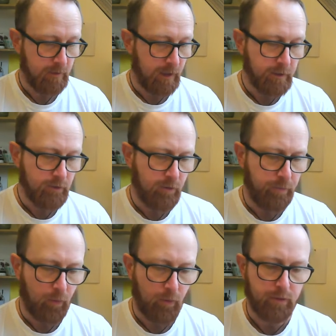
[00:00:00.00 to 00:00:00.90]
Under a
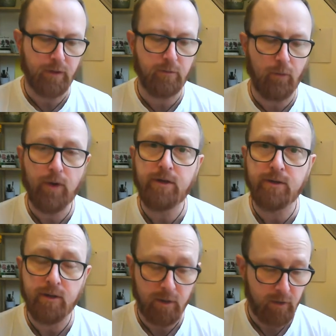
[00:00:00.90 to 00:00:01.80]
board on the
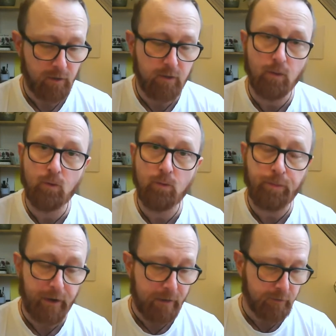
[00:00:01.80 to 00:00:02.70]
moist, cool
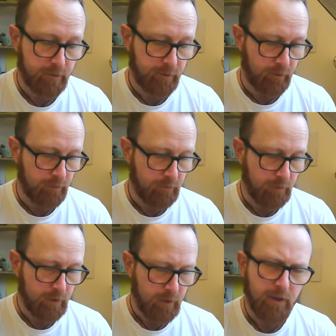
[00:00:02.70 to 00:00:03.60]
brown
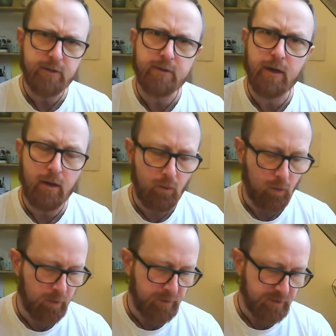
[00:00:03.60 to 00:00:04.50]
soil, a slow
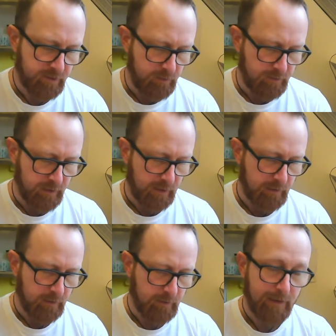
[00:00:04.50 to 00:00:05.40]
worm is snoozing
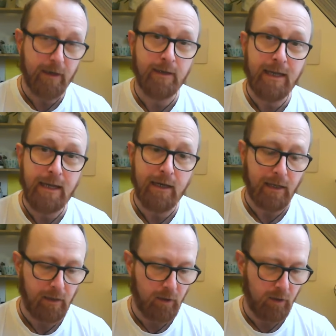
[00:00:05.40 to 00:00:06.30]
in a
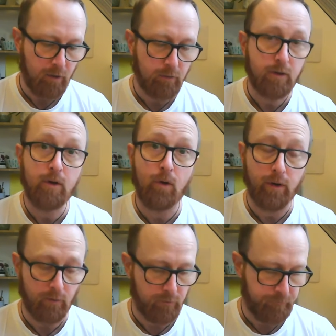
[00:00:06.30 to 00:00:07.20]
neatly curled
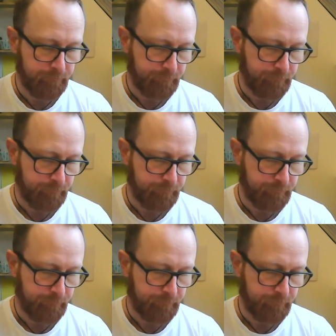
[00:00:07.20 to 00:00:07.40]
coil.